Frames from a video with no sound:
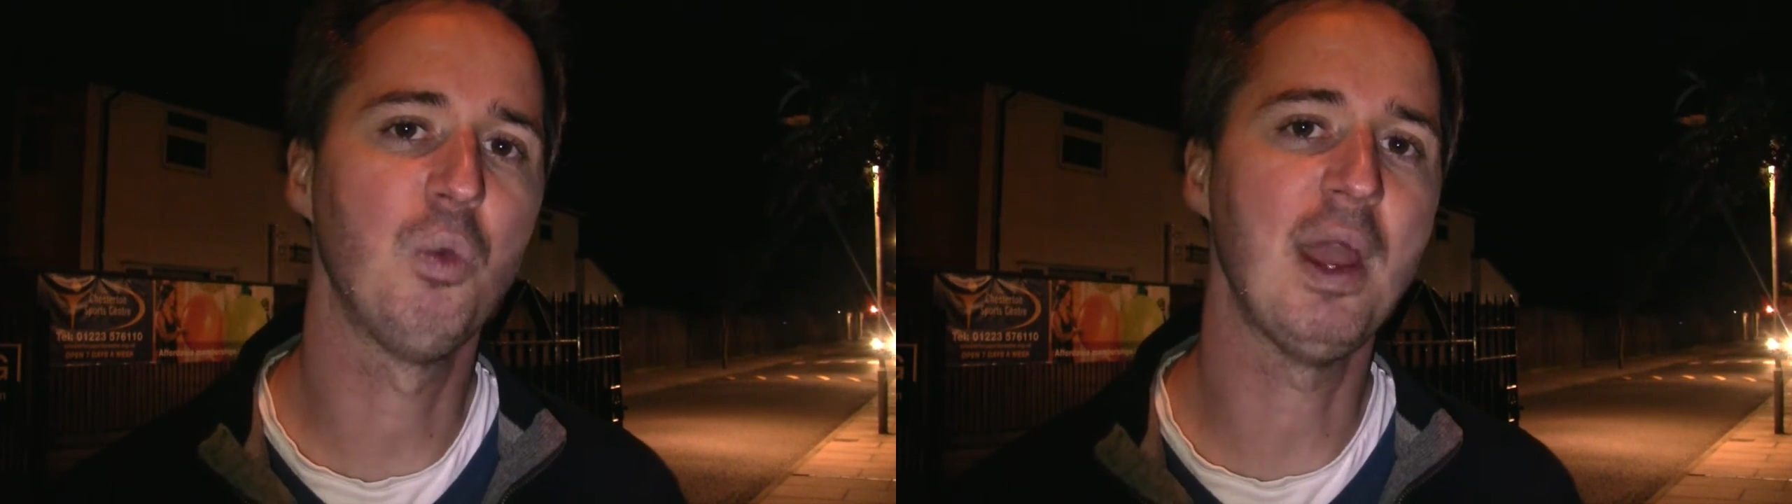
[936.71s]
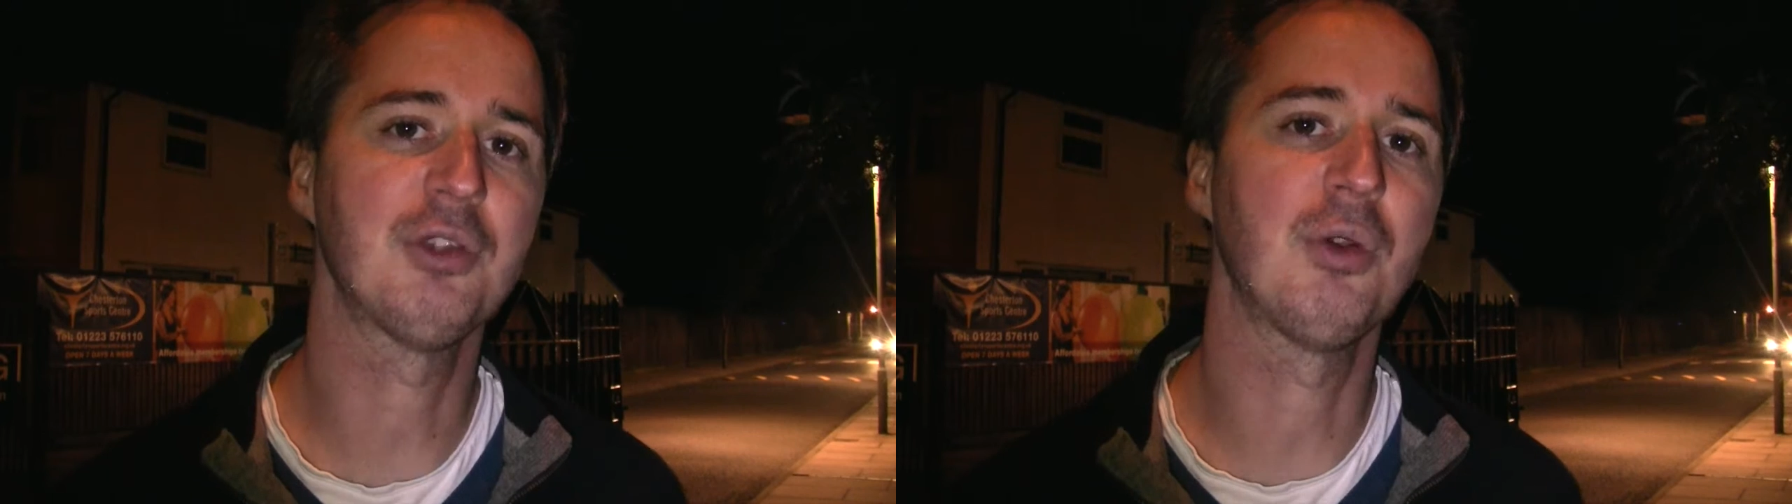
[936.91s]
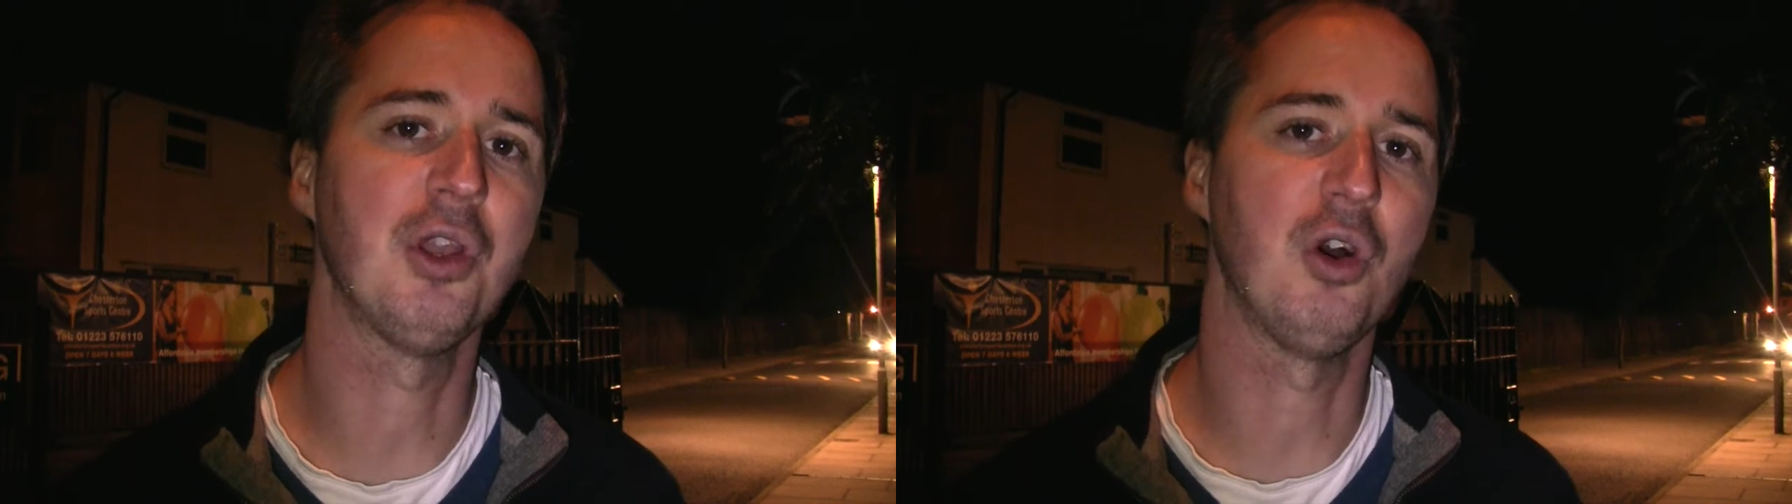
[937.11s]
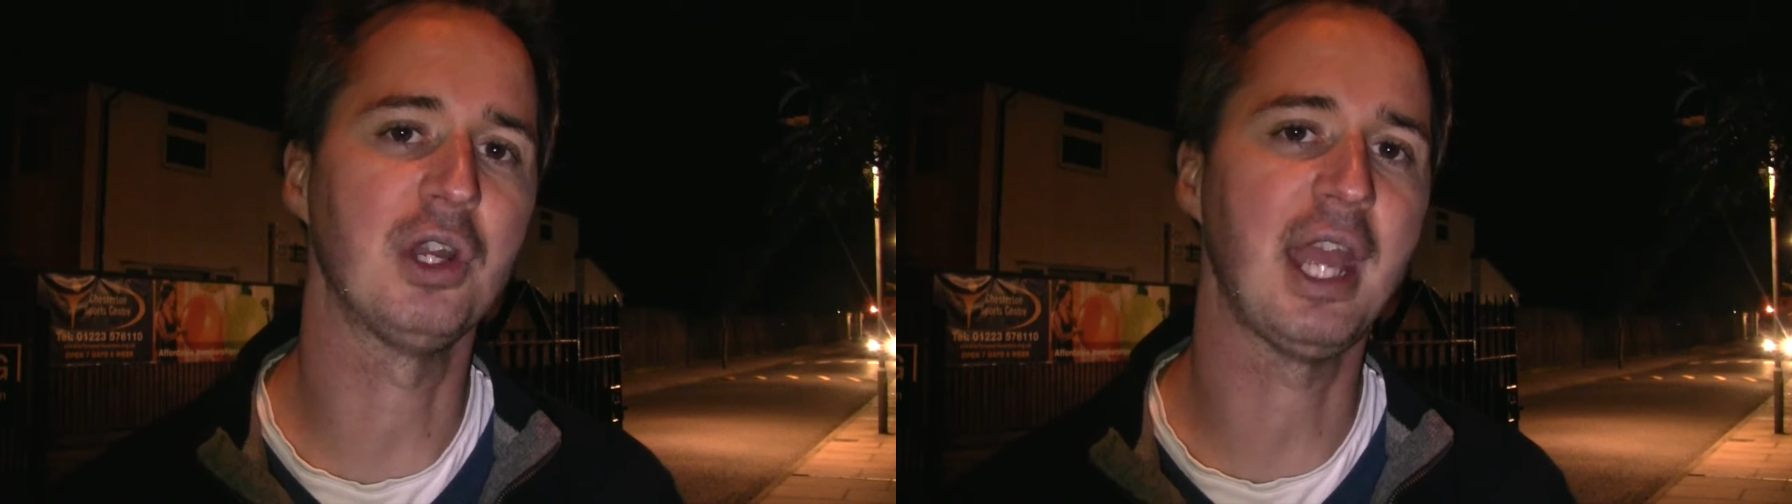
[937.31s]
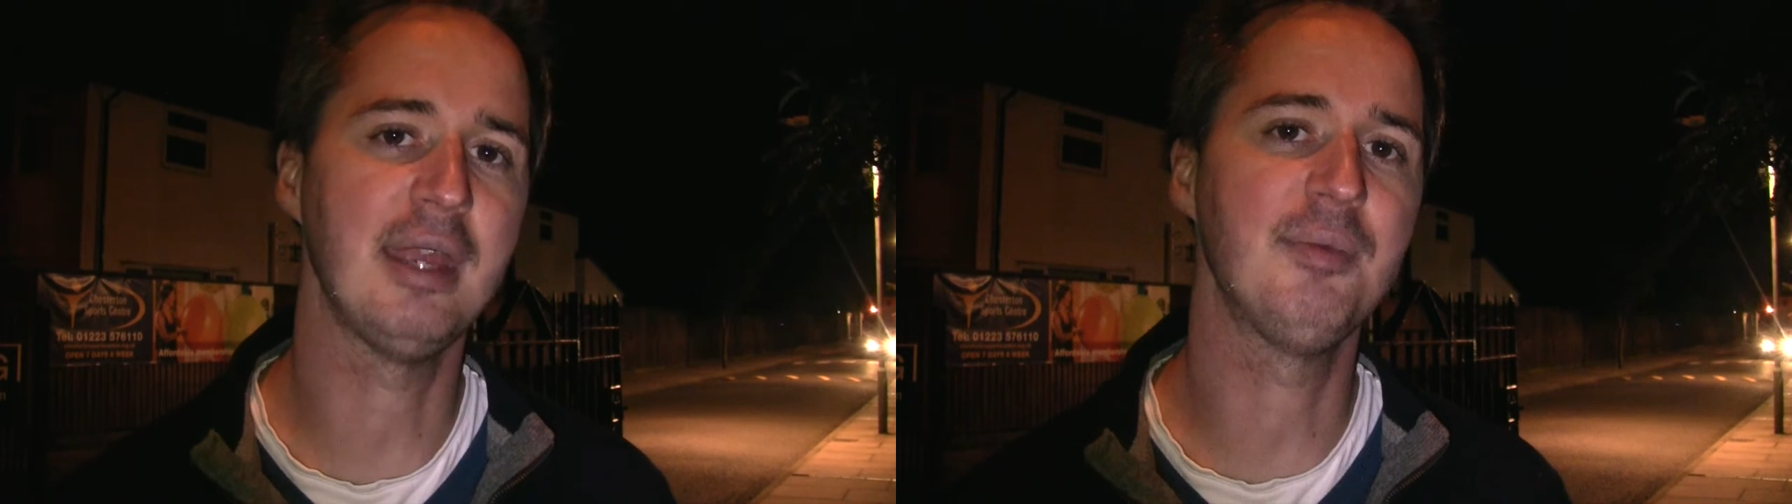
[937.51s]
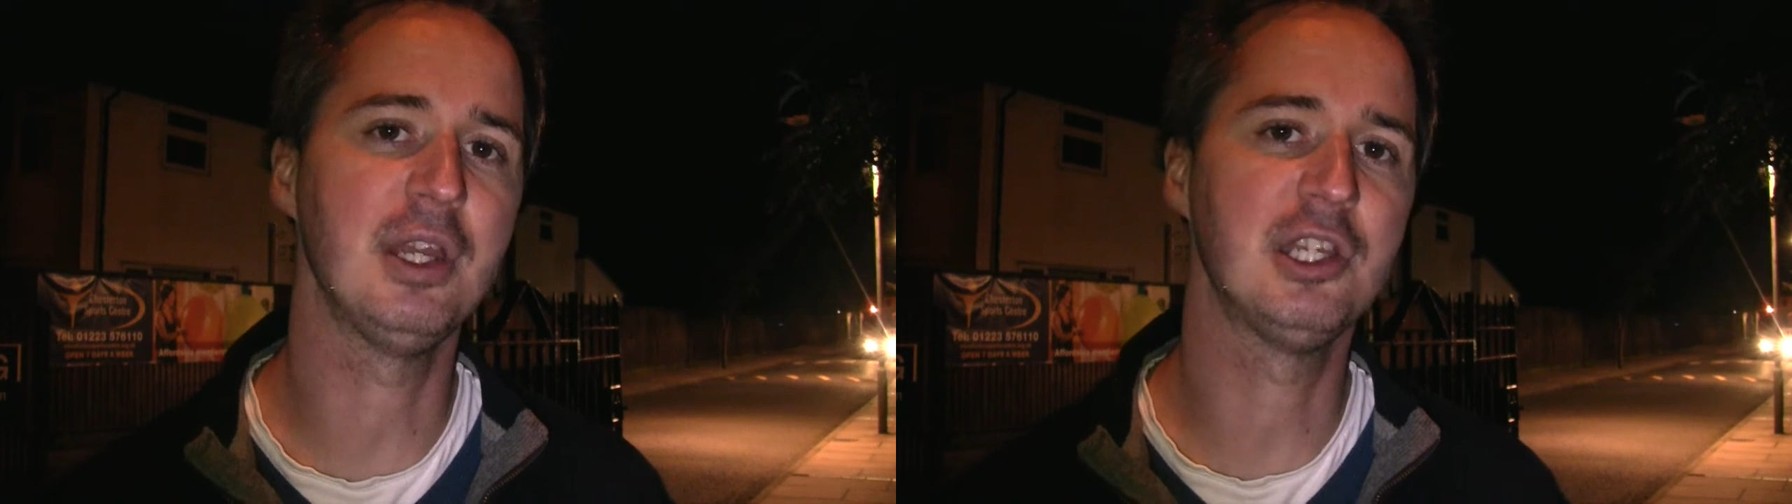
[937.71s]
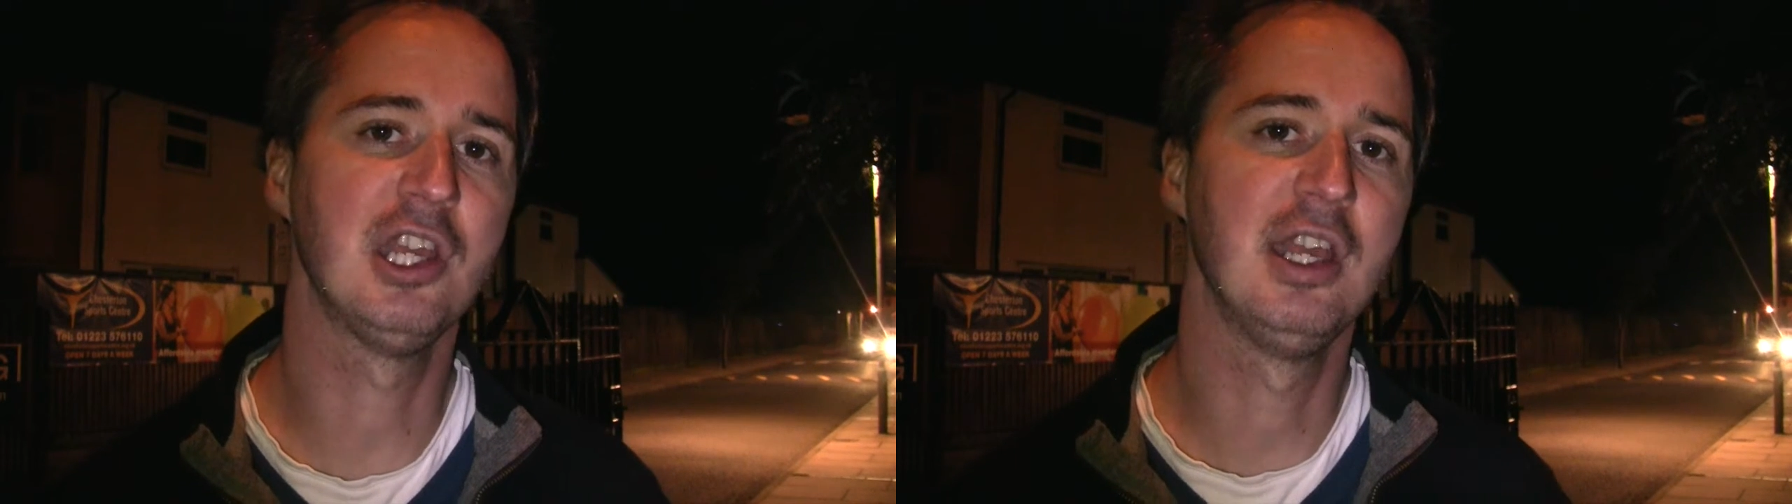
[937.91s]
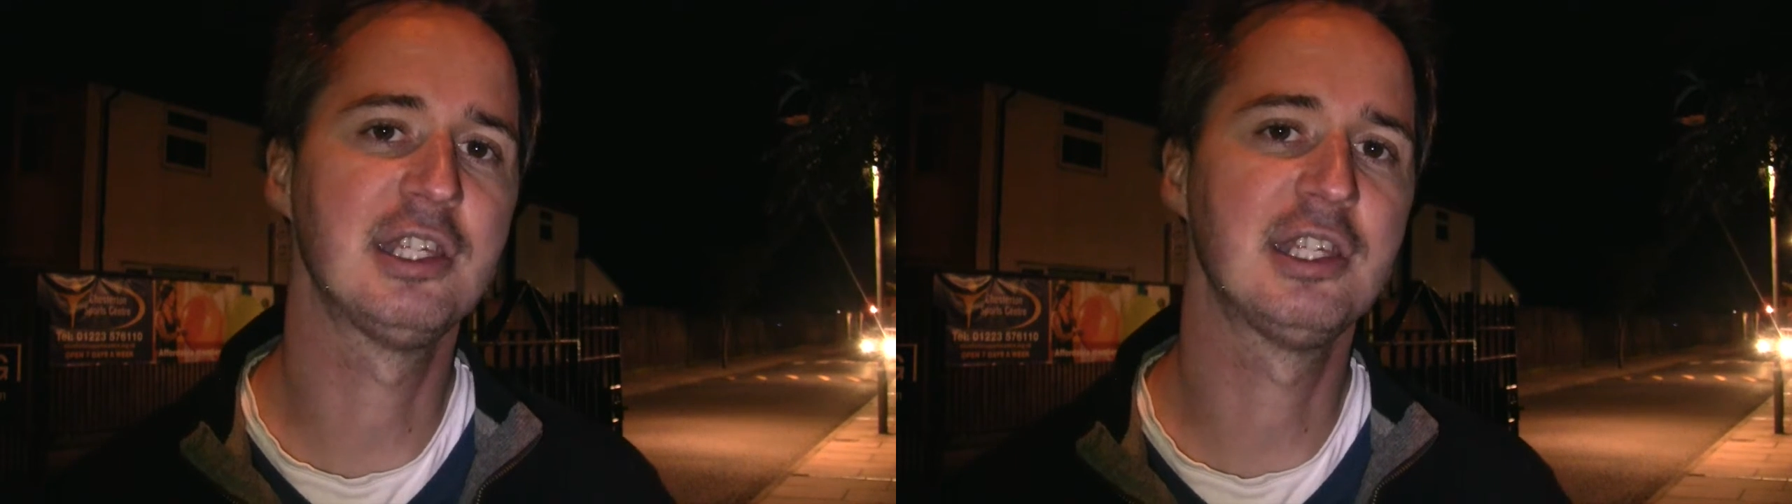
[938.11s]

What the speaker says: whether or not Cambridge